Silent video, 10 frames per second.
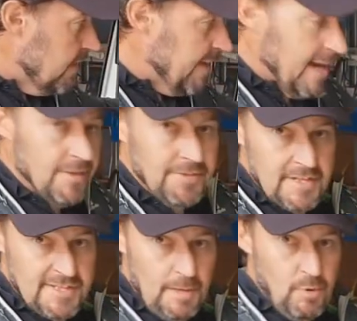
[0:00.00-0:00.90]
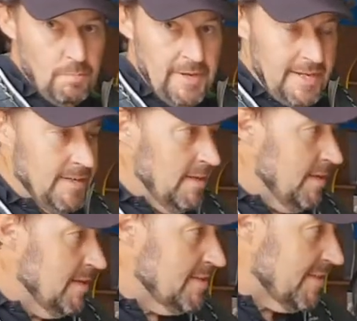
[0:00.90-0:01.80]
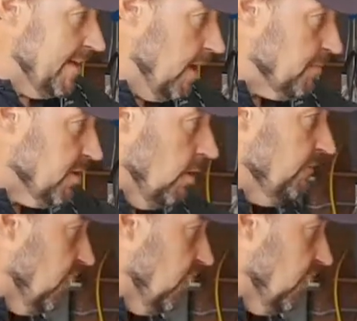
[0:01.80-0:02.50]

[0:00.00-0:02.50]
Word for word: now the double bed set up. So I'll